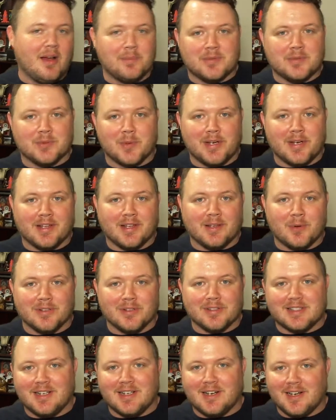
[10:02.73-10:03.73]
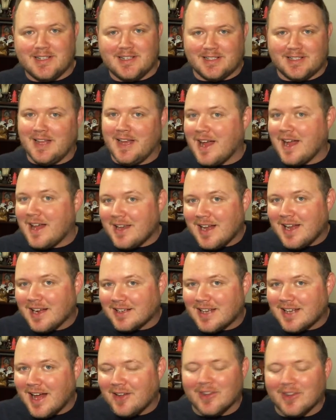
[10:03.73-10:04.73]
winning the World Series, and they got knocked
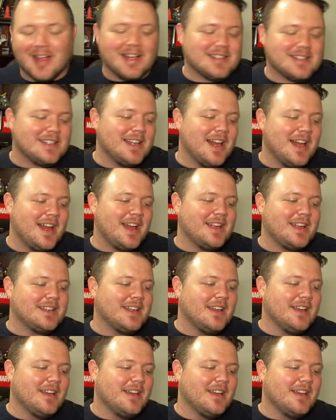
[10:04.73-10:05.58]
out last night.